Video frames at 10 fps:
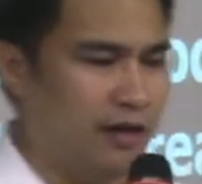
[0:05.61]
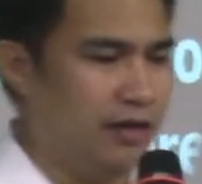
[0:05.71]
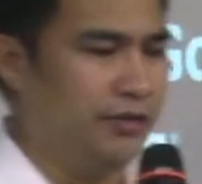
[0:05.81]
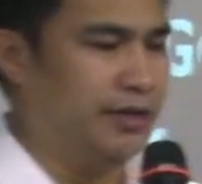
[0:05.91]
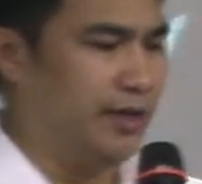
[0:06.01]

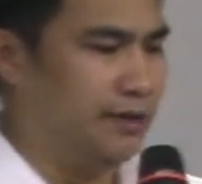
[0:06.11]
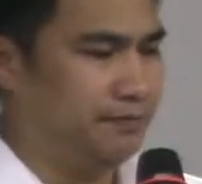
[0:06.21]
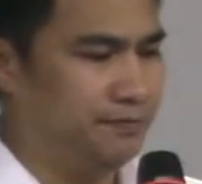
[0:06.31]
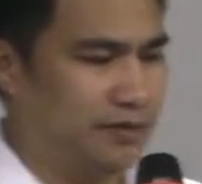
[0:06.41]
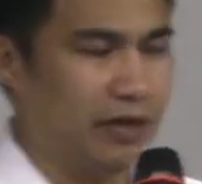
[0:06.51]
Hallelujah.
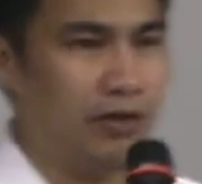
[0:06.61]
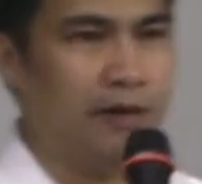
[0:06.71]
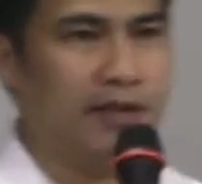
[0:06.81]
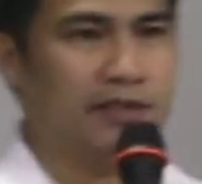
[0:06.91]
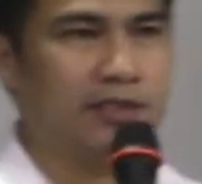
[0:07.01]
Are you
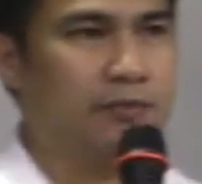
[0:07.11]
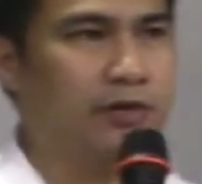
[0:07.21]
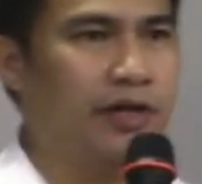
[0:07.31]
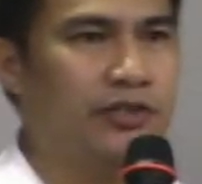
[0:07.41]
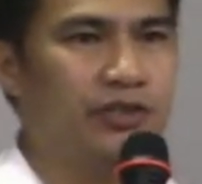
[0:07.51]
blessed this
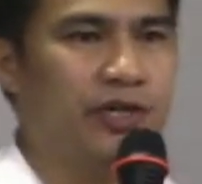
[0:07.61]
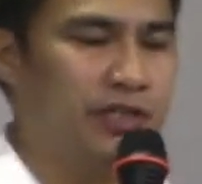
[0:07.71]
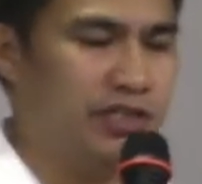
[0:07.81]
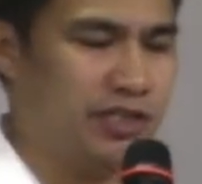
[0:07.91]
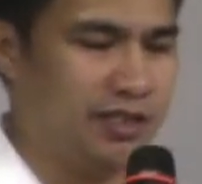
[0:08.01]
morning,
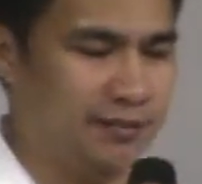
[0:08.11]
church?